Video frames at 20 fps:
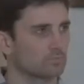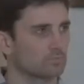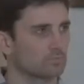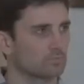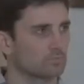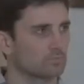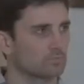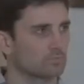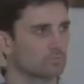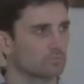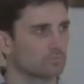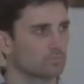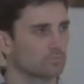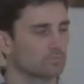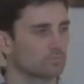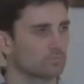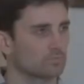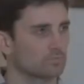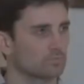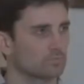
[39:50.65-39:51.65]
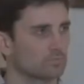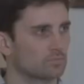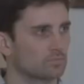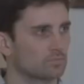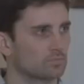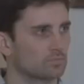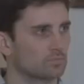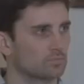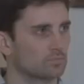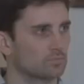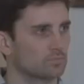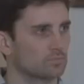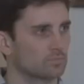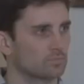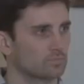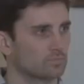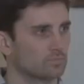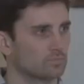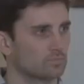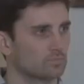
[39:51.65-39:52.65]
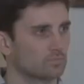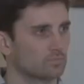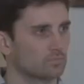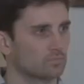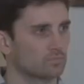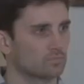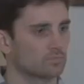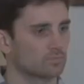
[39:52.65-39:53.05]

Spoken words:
[no speech]